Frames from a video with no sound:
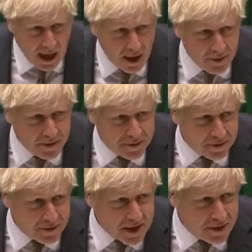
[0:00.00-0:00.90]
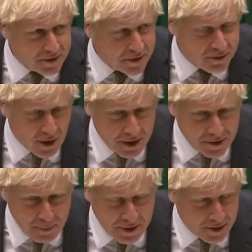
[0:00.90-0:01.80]
this disease is
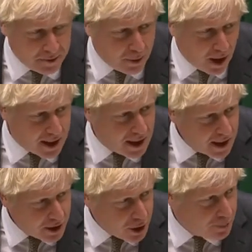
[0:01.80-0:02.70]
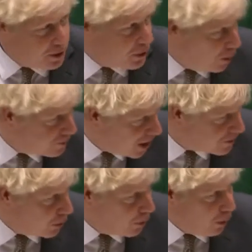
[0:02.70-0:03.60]
transmitted by human
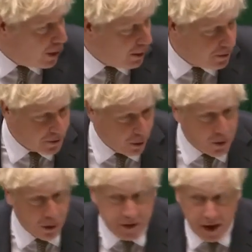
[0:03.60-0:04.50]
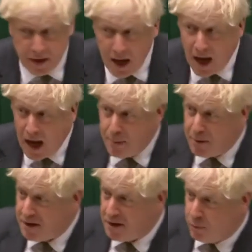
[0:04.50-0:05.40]
contact or aerosol contact.
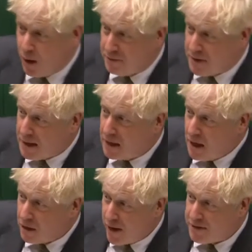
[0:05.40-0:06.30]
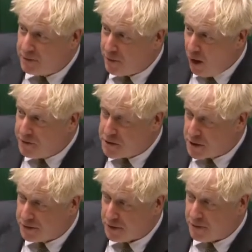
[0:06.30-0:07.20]
But it is one of the great
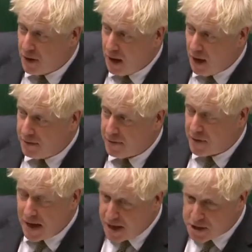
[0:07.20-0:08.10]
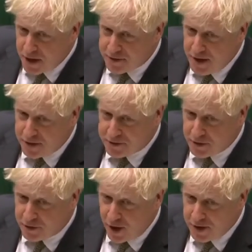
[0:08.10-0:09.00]
advantages of NHS test
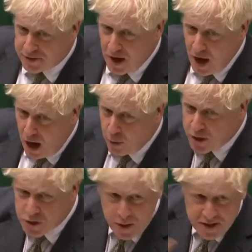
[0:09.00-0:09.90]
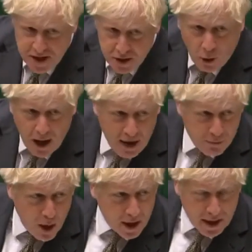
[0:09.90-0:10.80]
and trace, which we did not
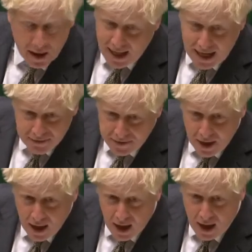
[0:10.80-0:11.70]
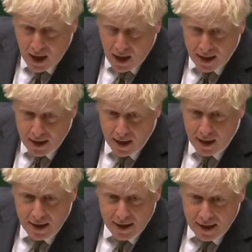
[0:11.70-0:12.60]
have working, alas, earlier
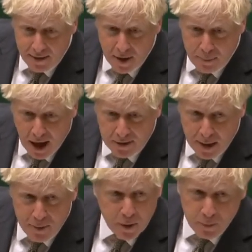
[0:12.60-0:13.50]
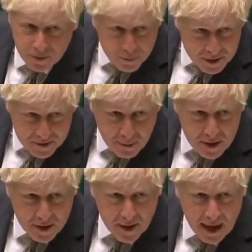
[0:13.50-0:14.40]
in the pandemic. We simply
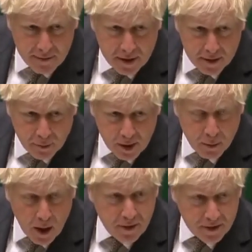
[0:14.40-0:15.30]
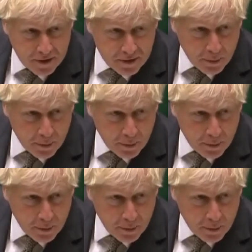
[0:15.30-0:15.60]
didn't have it in the spring, and it is the